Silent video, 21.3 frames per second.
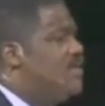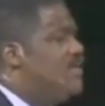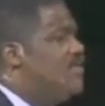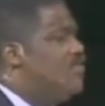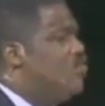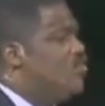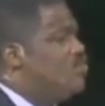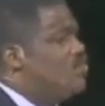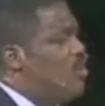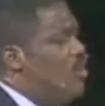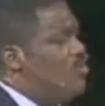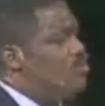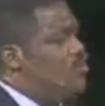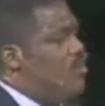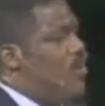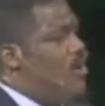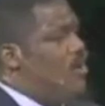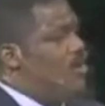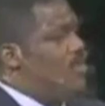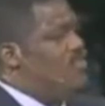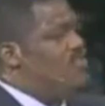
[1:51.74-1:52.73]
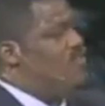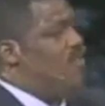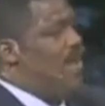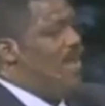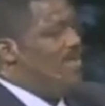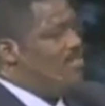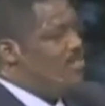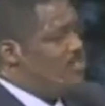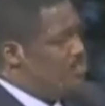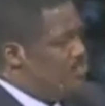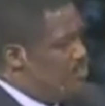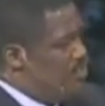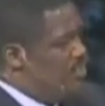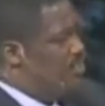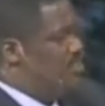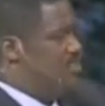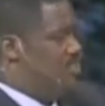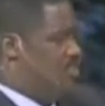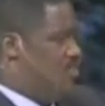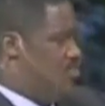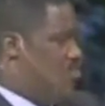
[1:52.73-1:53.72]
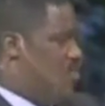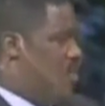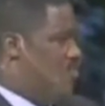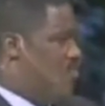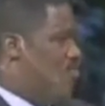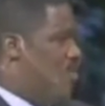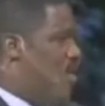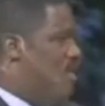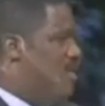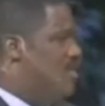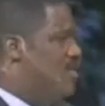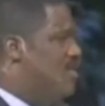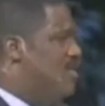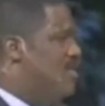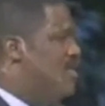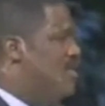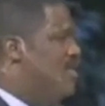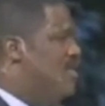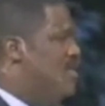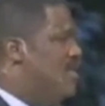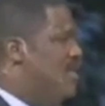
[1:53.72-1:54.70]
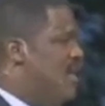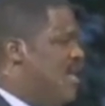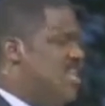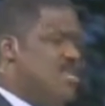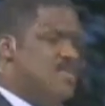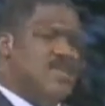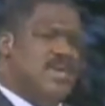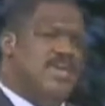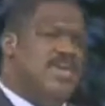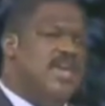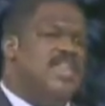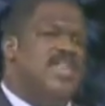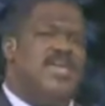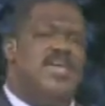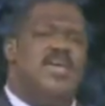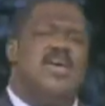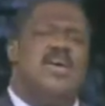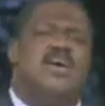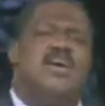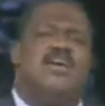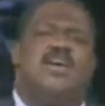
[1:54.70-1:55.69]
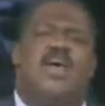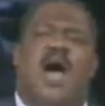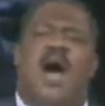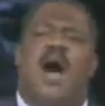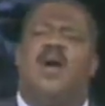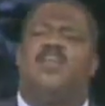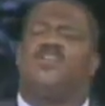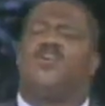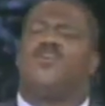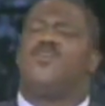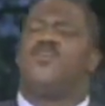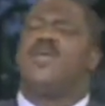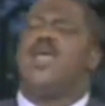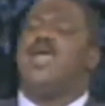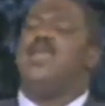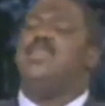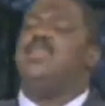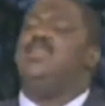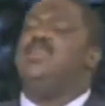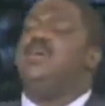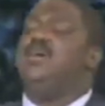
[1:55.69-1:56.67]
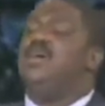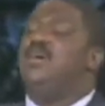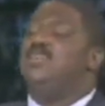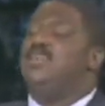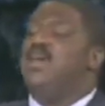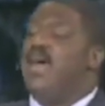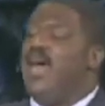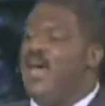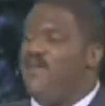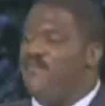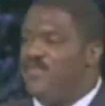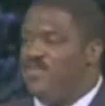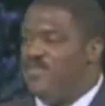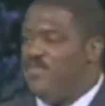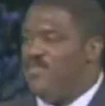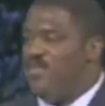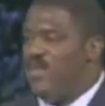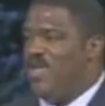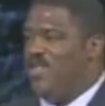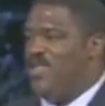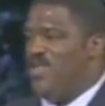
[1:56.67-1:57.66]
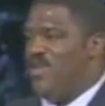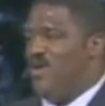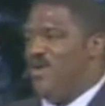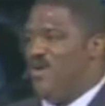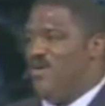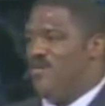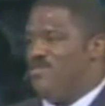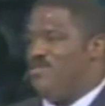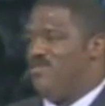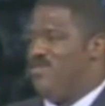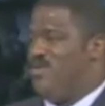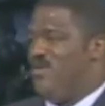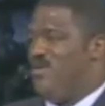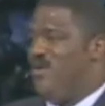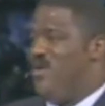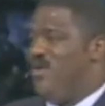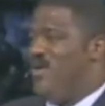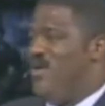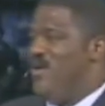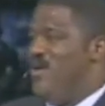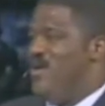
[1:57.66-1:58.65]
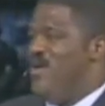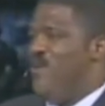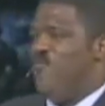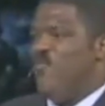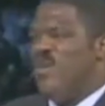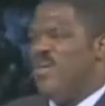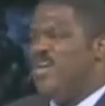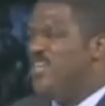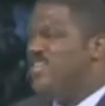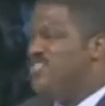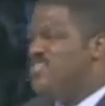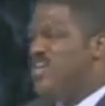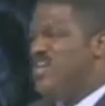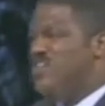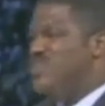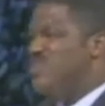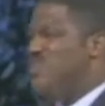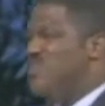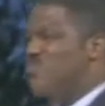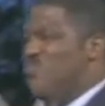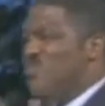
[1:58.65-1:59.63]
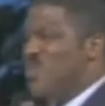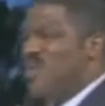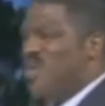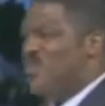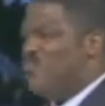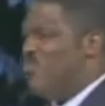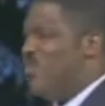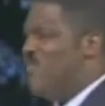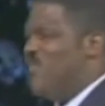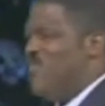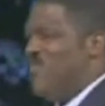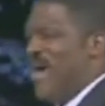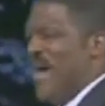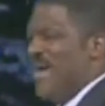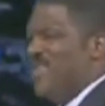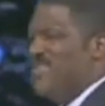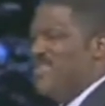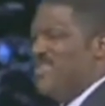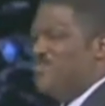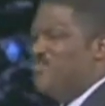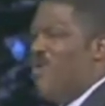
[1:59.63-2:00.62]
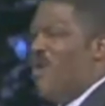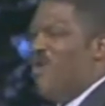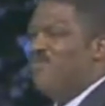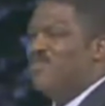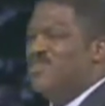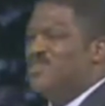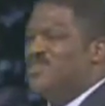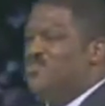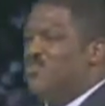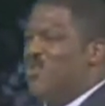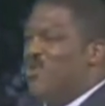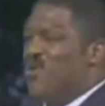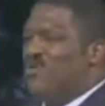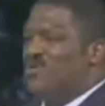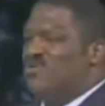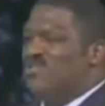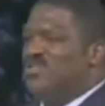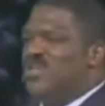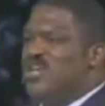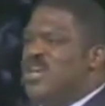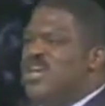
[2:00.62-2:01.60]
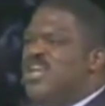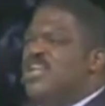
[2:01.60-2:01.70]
Which also harkens back to Genesis 1:1. In the beginning, God created the heavens and the earth. If we continue to read, we find these marvelous words.